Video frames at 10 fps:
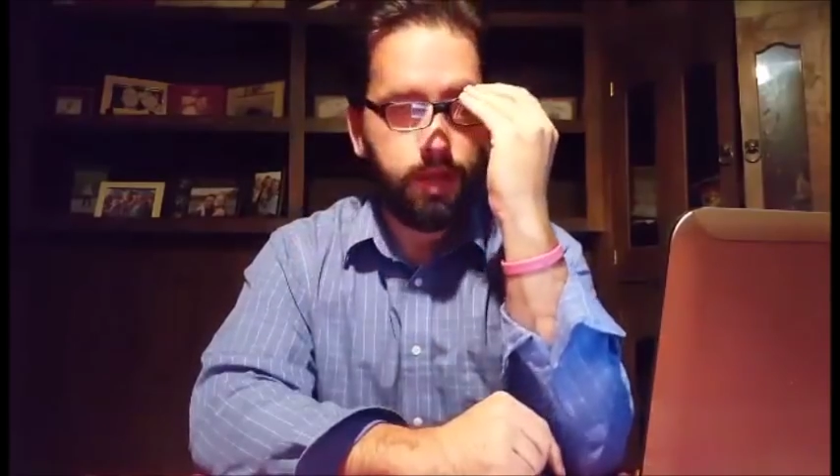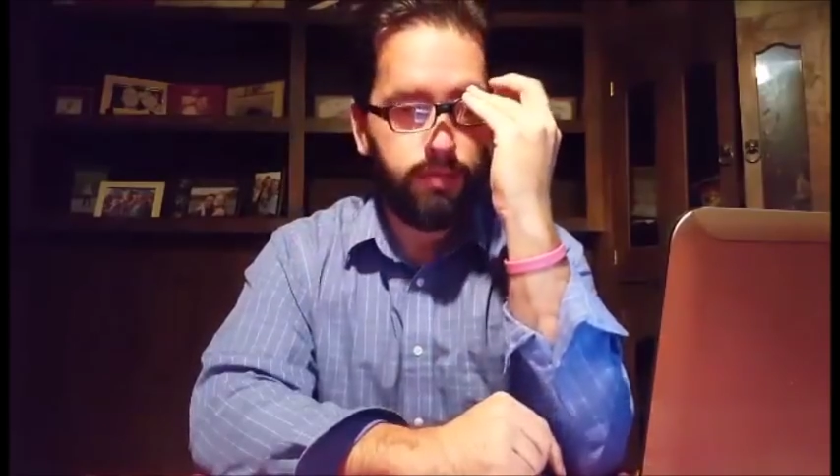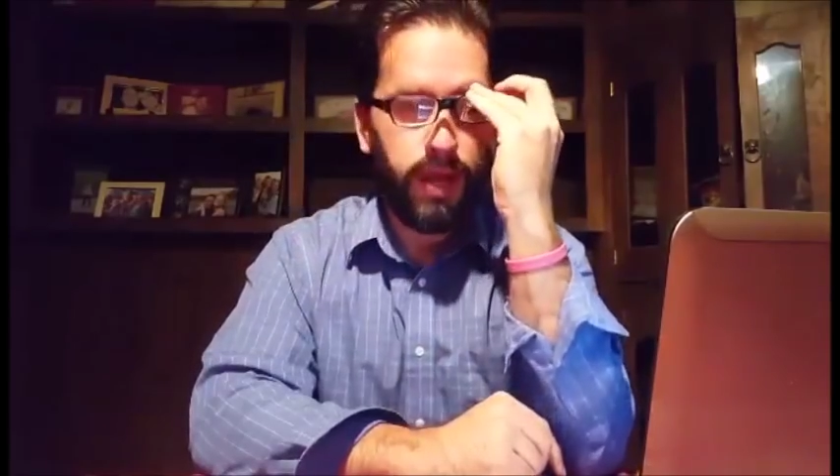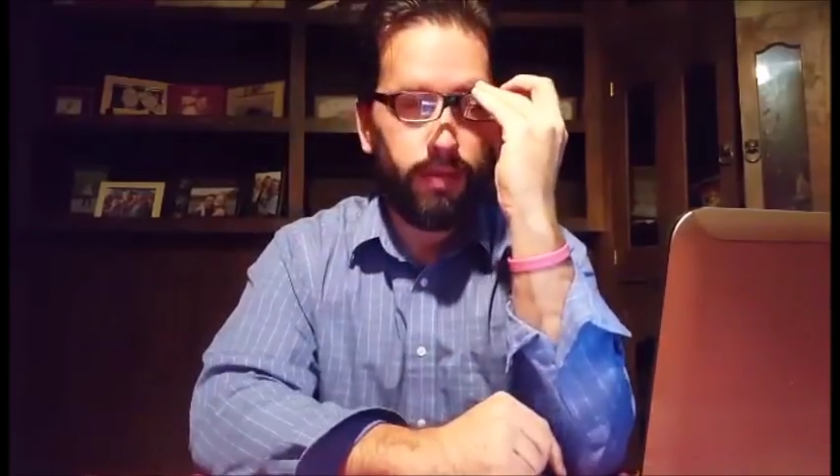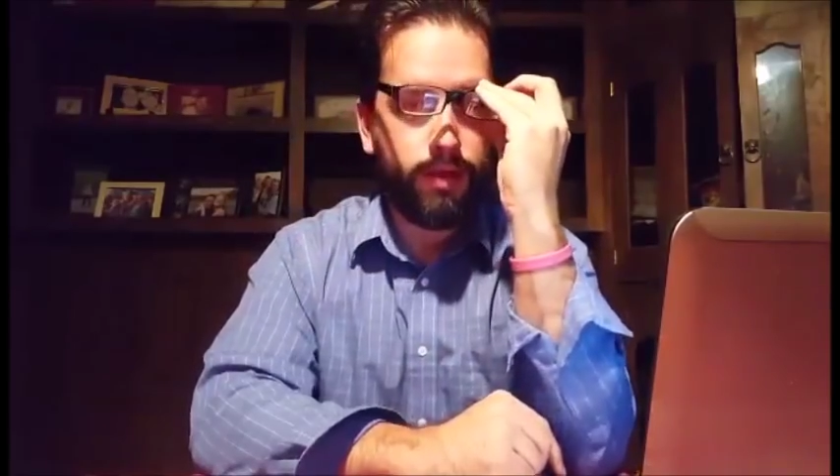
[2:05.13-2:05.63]

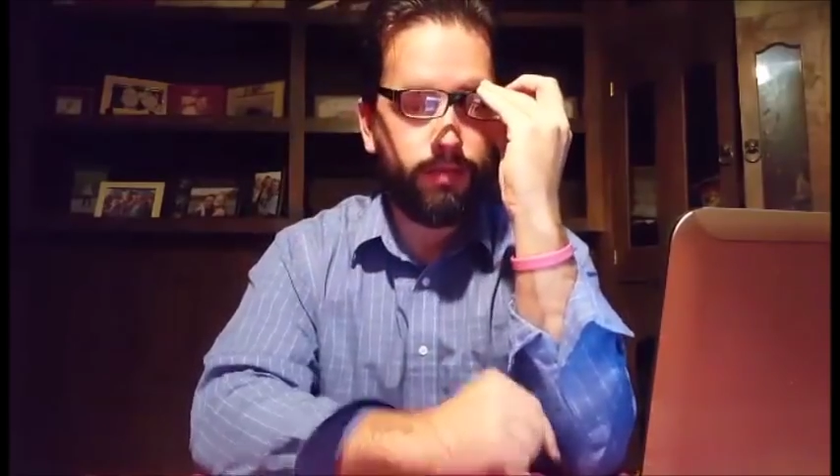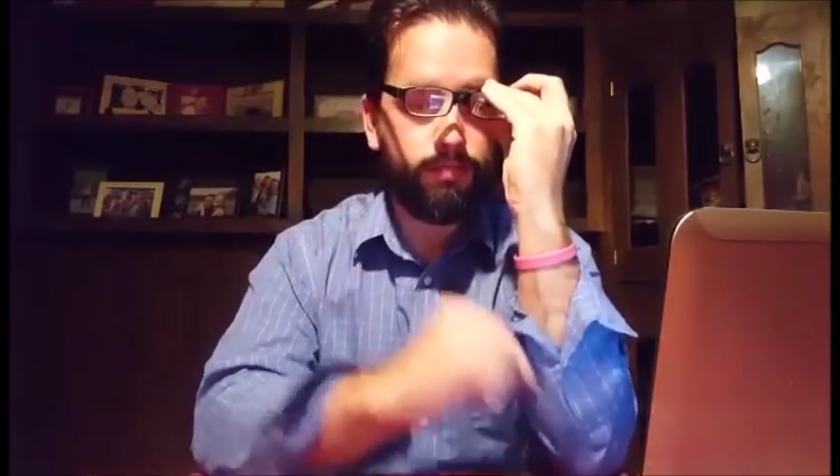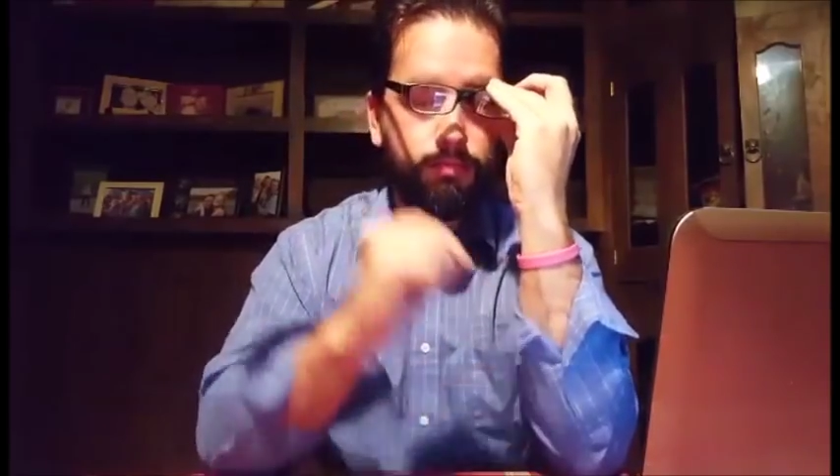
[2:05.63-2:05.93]
And maybe,